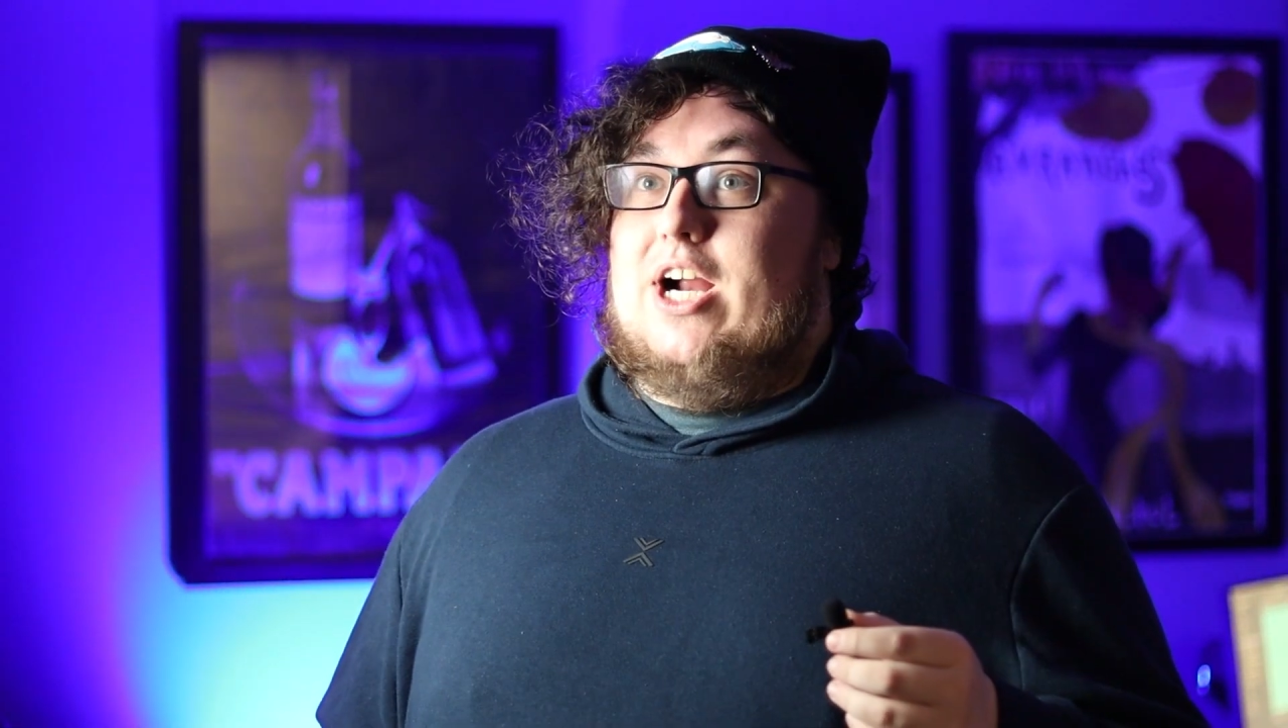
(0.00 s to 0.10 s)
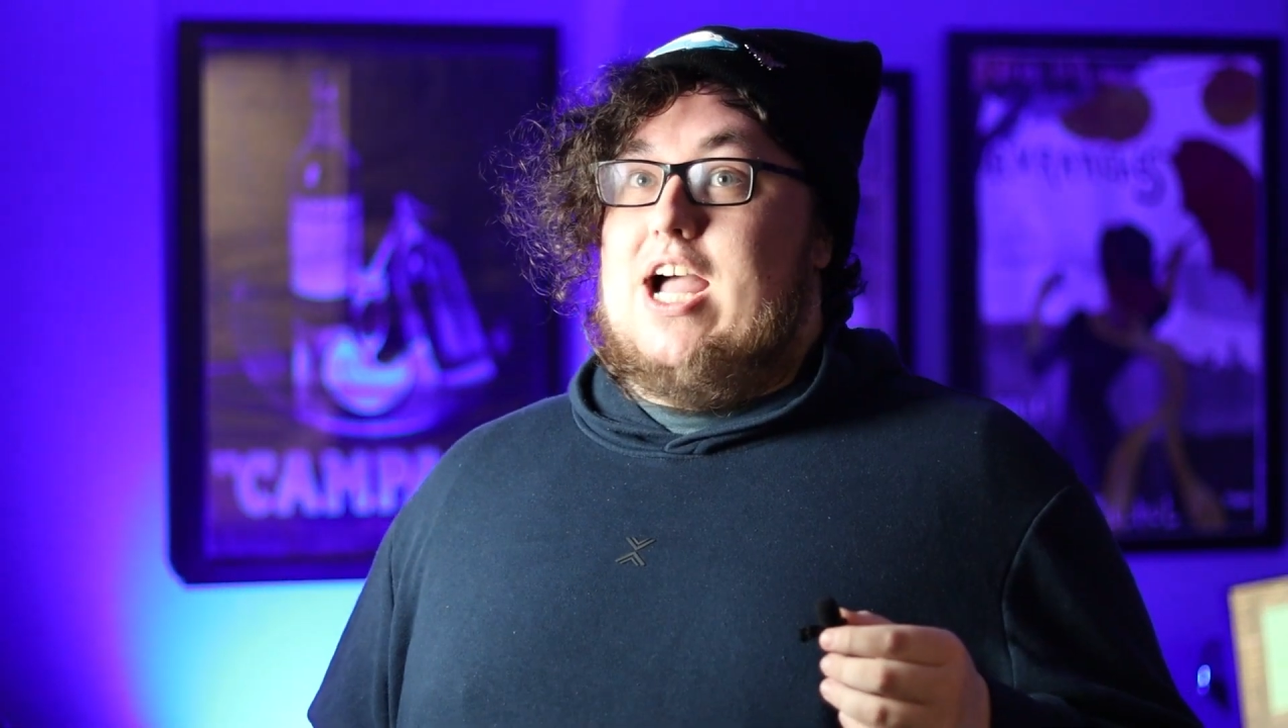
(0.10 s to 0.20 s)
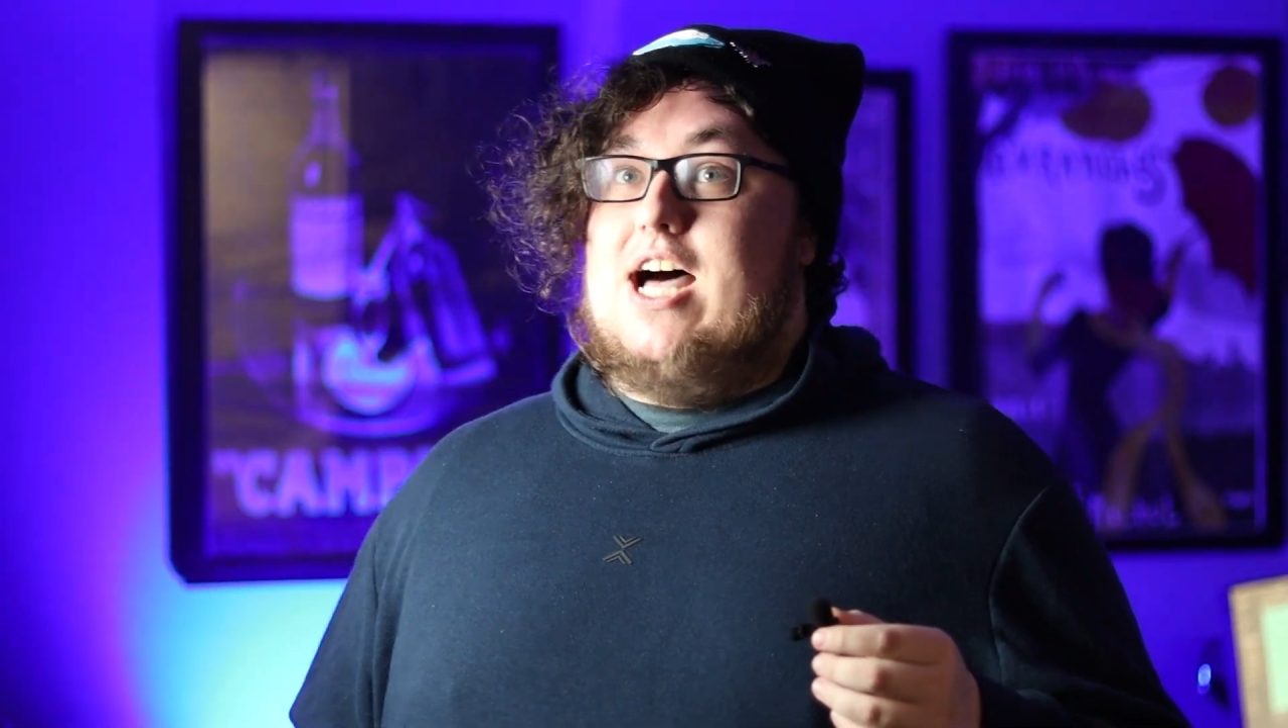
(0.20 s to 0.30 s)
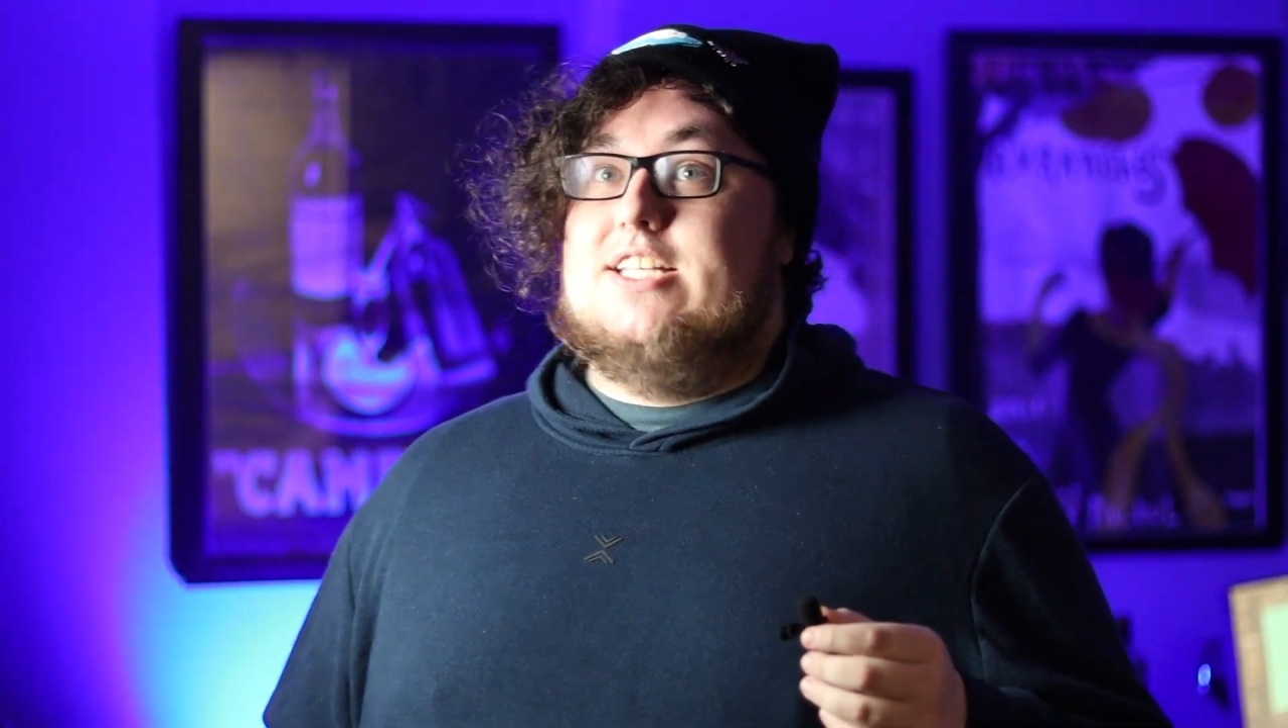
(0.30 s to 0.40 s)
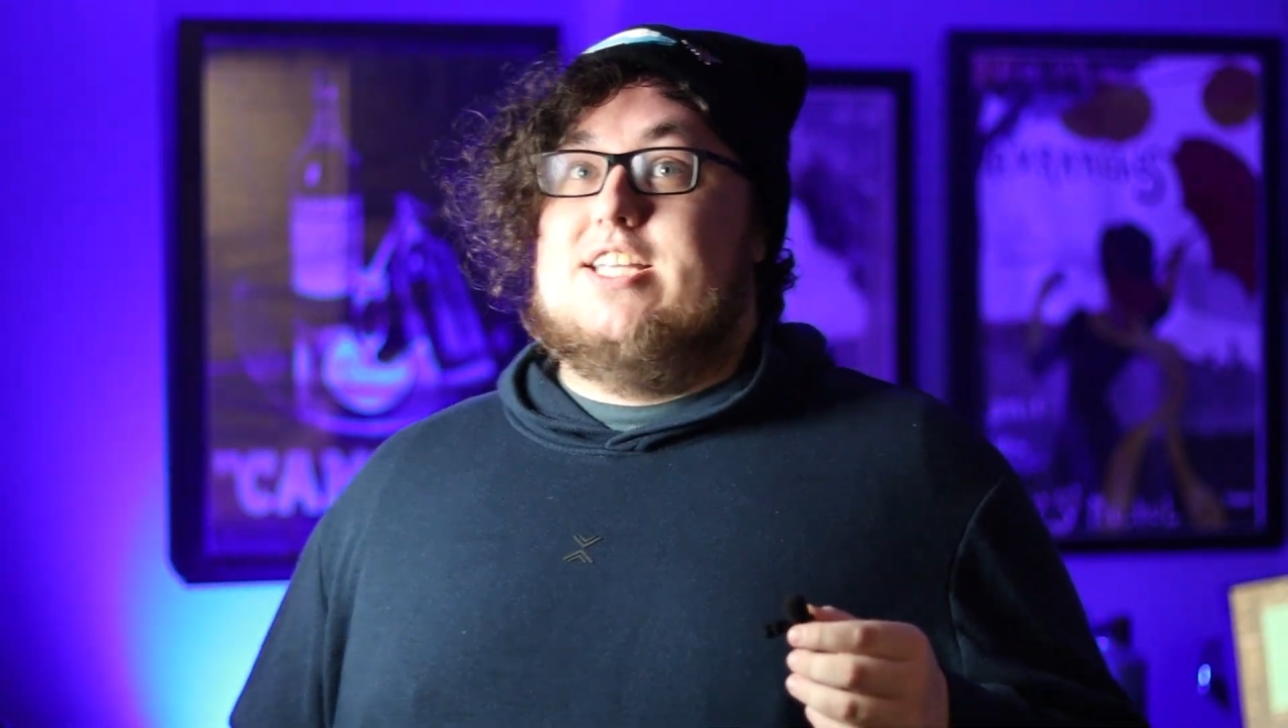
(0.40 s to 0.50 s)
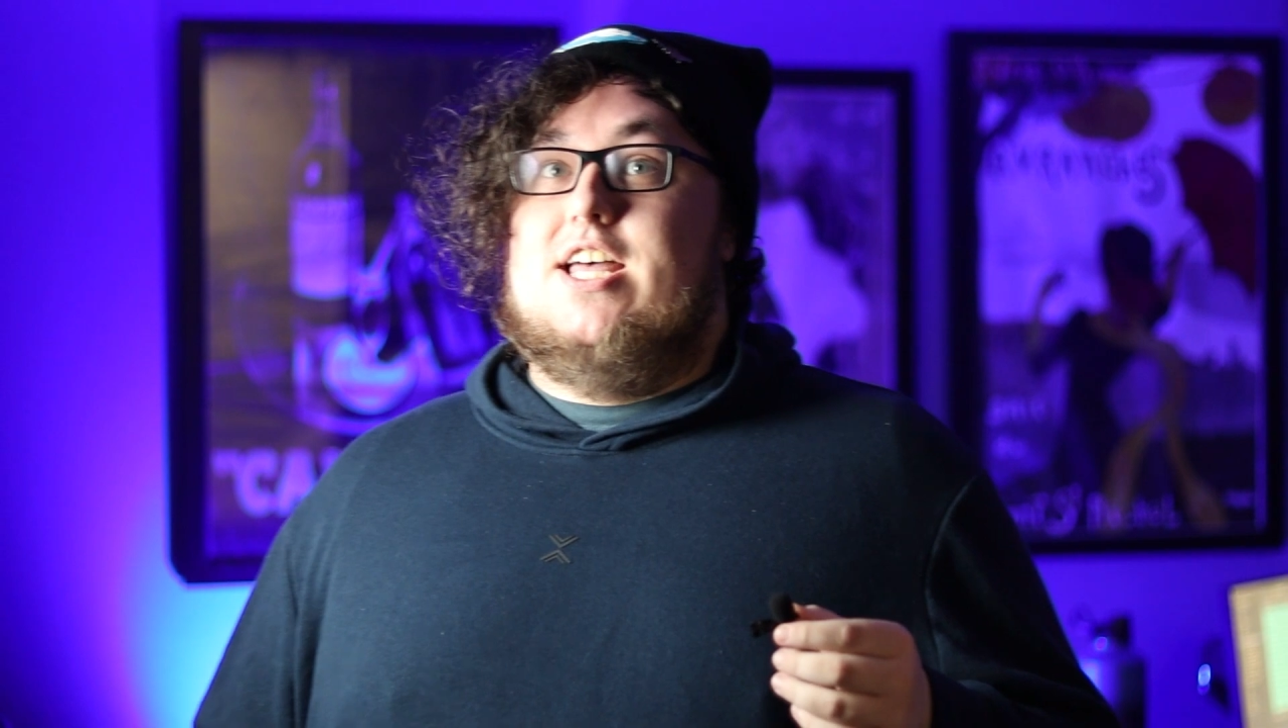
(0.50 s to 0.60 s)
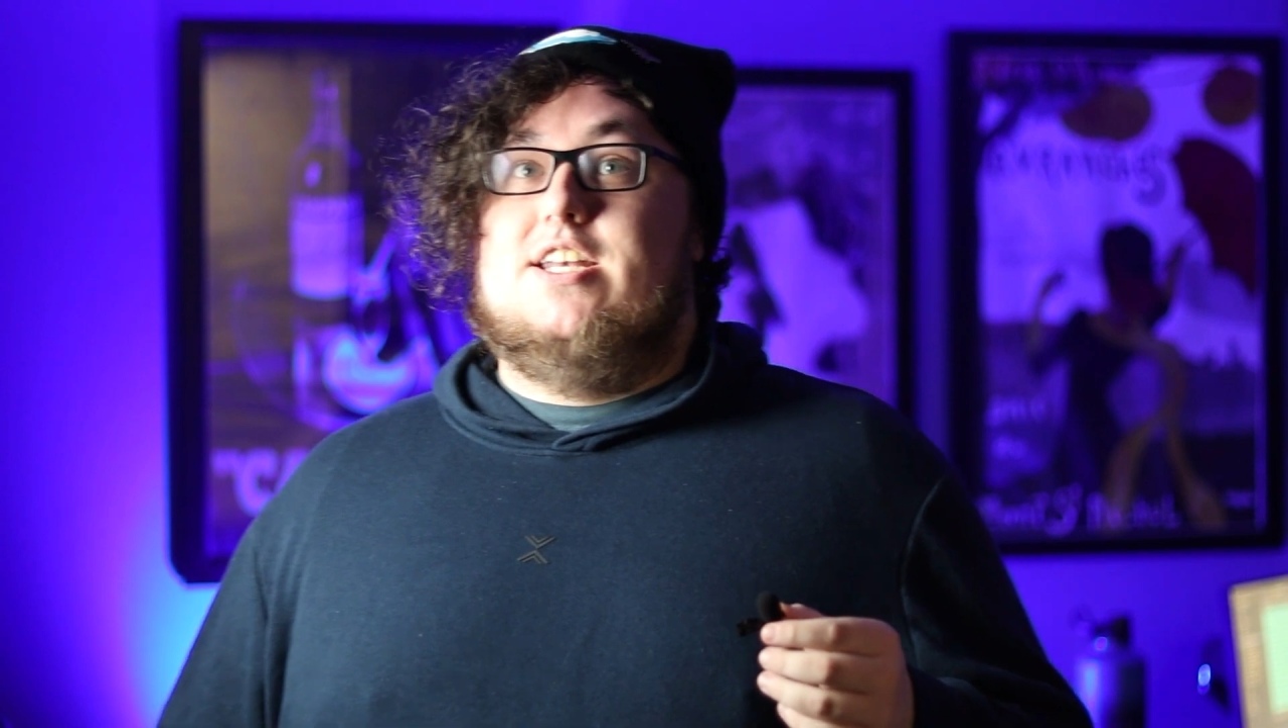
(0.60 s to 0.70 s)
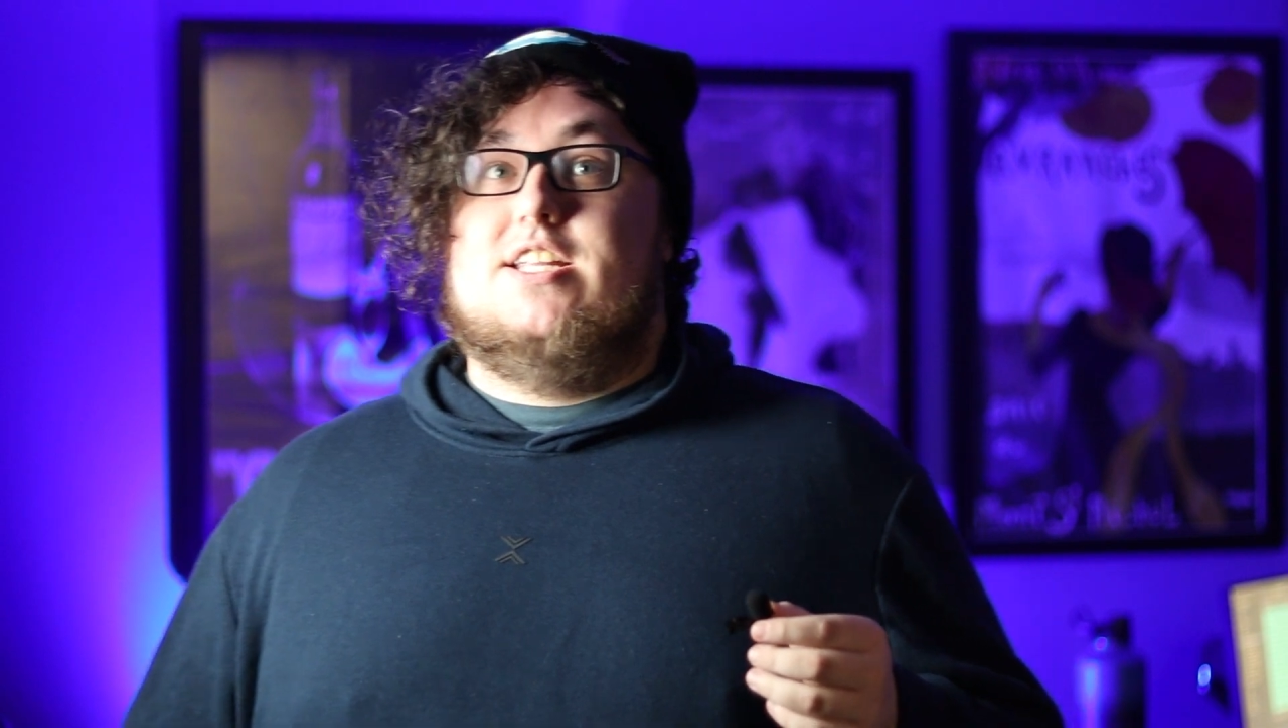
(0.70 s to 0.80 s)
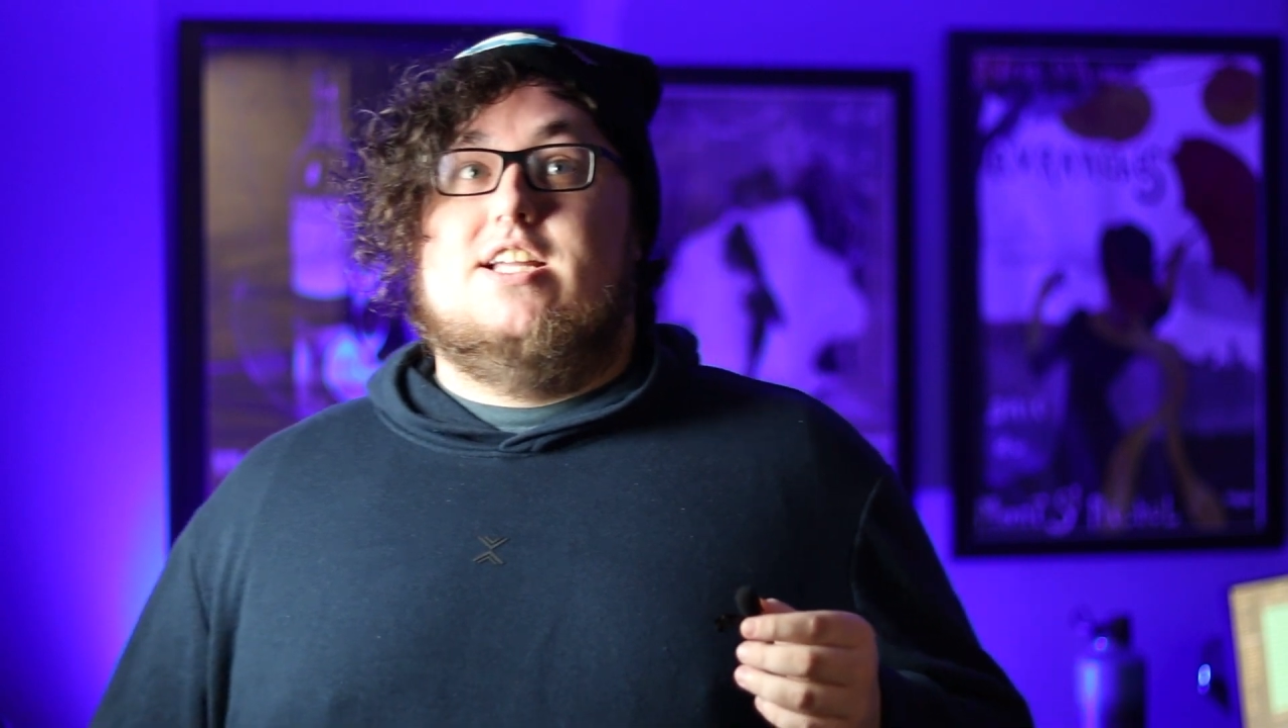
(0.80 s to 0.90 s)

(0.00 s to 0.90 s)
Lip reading: a godsend.